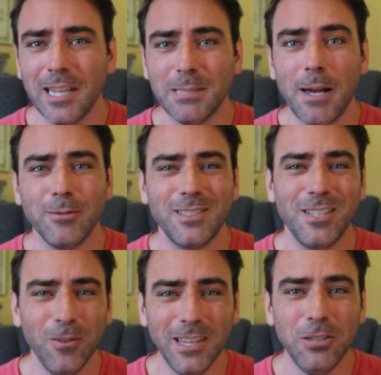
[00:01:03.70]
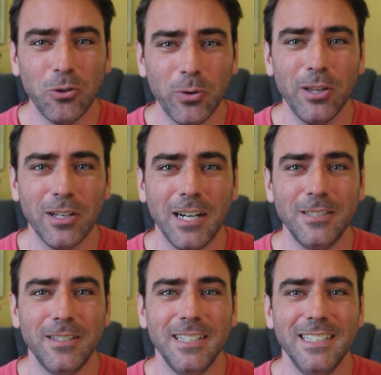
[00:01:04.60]
things about it was the only thing you could really look
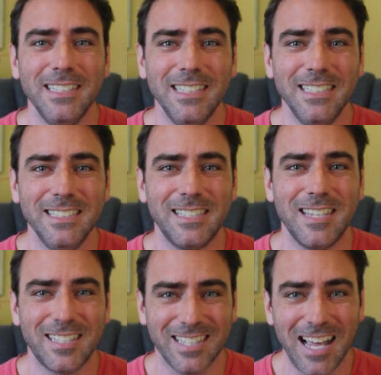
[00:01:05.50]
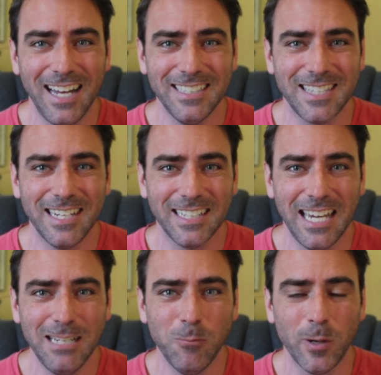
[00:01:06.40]
under it is the slides that it
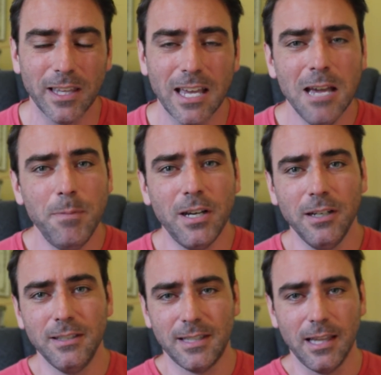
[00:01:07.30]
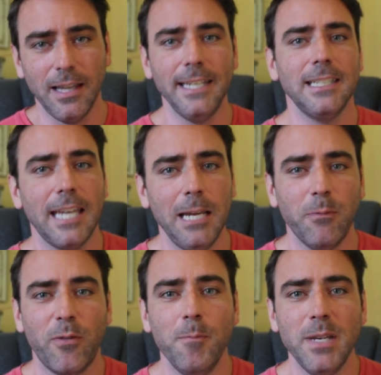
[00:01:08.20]
came with, because the light
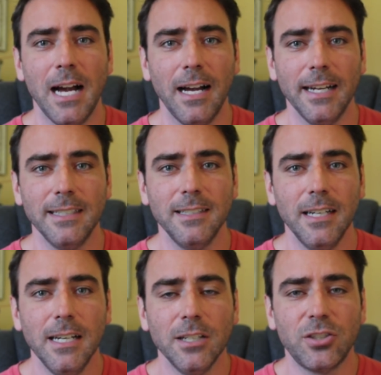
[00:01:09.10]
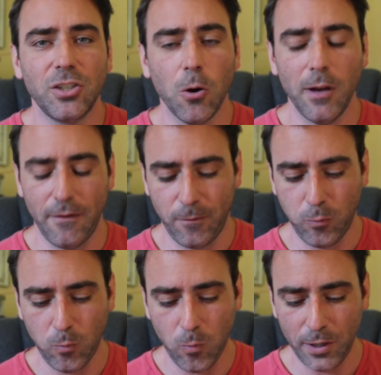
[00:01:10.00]
came from behind, so if
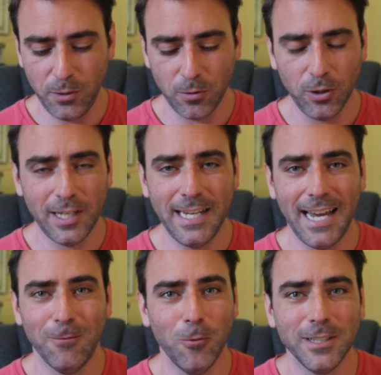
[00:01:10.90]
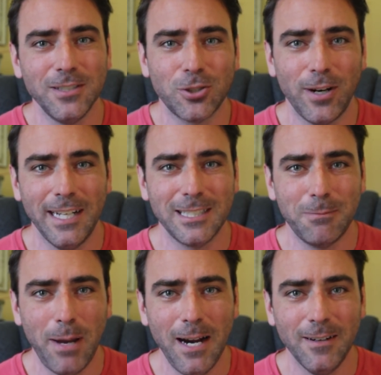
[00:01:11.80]
what you were looking at wasn't
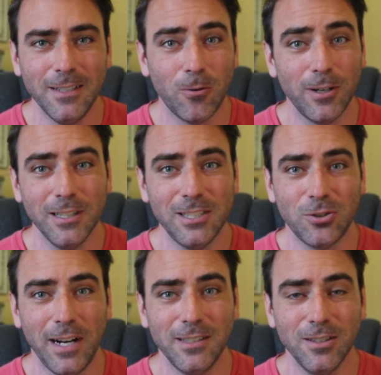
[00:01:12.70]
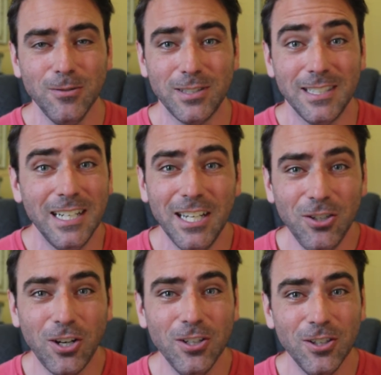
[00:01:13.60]
transparent or at least translucent,
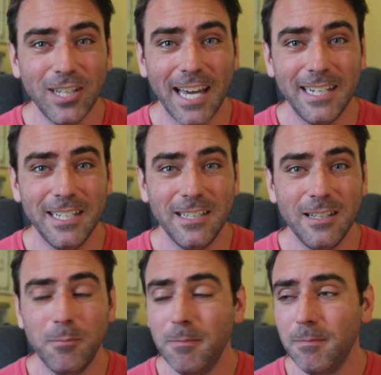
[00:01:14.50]
you couldn't look at it in the